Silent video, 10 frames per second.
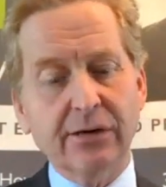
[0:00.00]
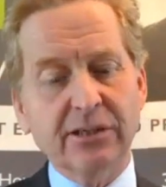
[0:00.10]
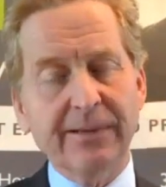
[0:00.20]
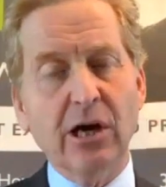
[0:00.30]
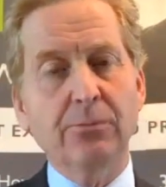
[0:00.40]

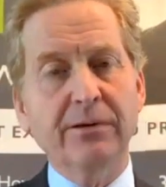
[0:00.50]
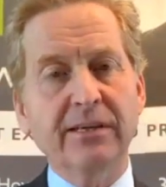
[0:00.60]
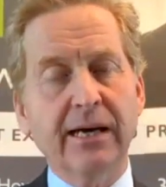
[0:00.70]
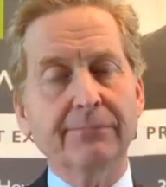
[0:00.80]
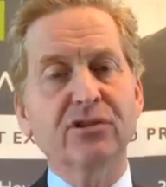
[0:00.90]
to be
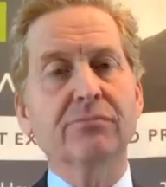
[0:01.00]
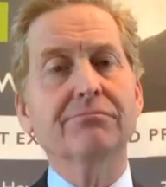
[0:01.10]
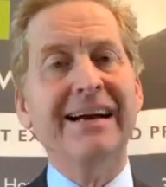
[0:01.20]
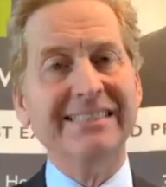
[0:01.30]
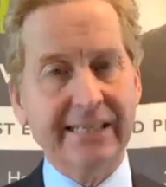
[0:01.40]
opened up
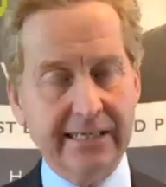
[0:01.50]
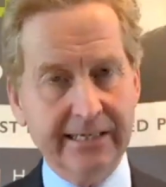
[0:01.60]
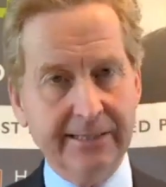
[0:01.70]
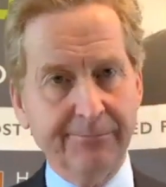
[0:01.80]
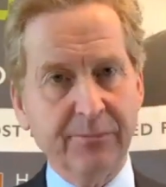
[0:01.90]

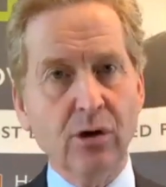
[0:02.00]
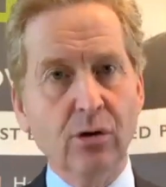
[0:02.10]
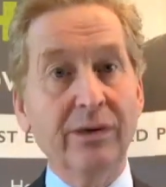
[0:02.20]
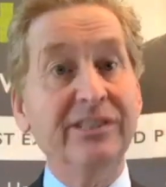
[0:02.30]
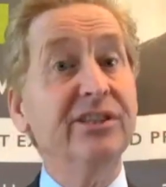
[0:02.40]
dramatically,
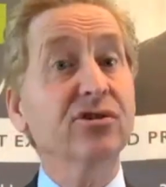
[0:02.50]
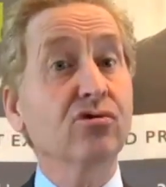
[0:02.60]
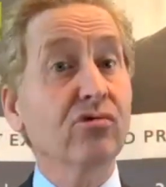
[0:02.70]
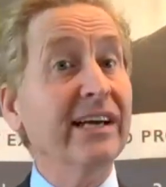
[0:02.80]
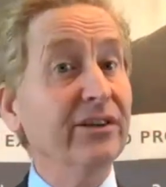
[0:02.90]
which is
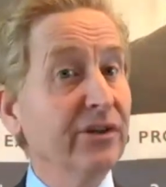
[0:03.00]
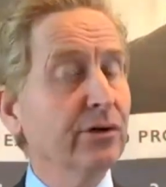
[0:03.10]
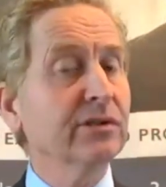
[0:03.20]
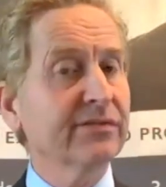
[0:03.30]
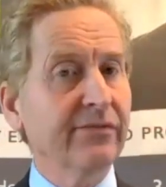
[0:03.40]
great
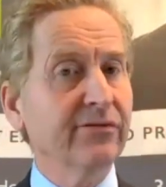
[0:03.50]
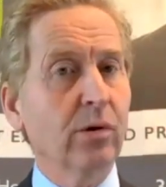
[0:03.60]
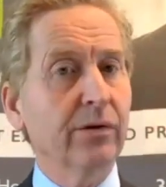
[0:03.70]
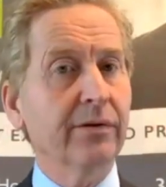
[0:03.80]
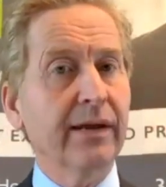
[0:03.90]
news for
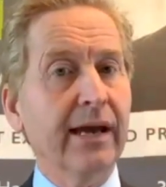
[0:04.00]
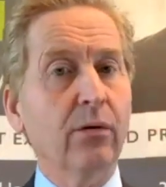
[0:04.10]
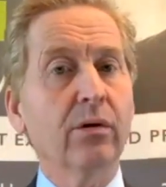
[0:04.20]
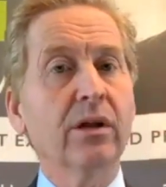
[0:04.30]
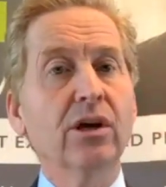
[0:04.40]
everyone.
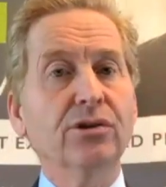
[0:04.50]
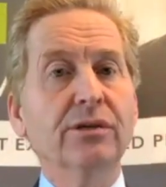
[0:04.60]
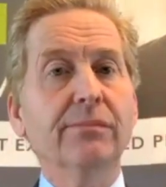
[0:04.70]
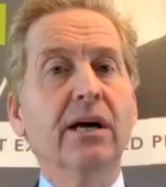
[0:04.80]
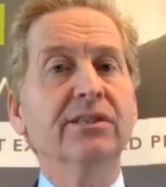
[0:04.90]
Now,
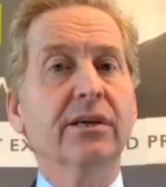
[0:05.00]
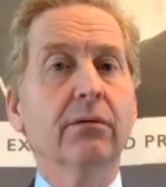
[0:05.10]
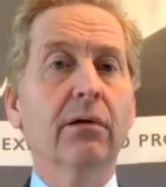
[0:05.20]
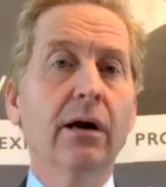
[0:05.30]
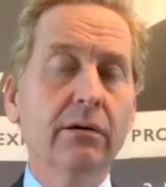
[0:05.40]
you might say,
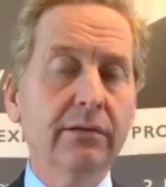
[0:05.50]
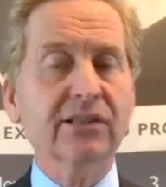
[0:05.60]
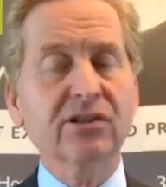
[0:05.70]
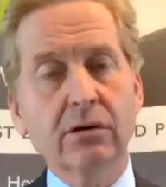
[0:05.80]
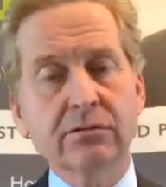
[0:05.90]
well,
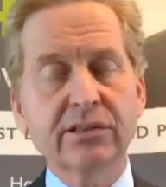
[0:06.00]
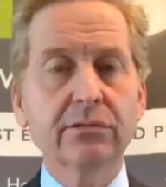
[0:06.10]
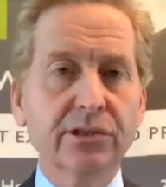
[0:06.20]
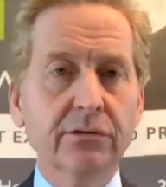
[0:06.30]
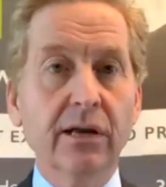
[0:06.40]
that's not till
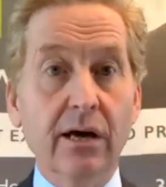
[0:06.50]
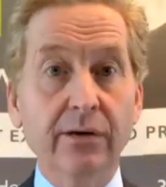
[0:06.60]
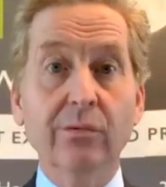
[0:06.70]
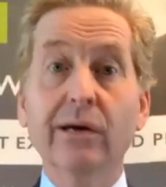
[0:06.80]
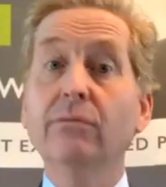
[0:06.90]

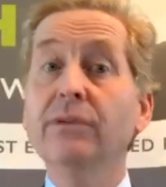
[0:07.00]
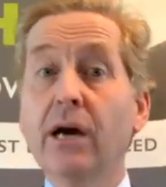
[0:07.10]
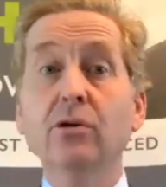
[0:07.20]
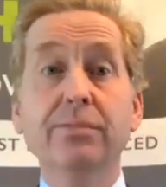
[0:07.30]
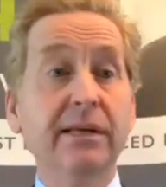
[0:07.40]
July. Well,
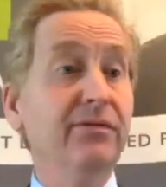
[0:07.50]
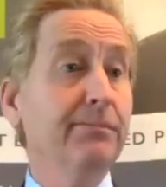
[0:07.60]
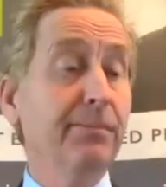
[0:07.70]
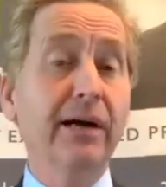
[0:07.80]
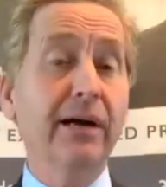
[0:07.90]
no, but if you
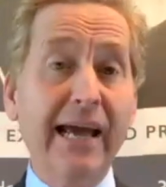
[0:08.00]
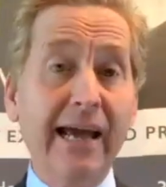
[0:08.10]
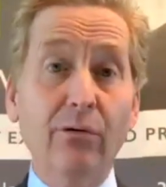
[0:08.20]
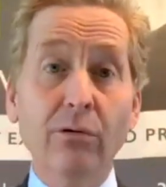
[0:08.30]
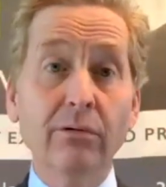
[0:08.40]
buy
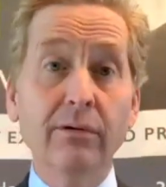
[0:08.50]
now,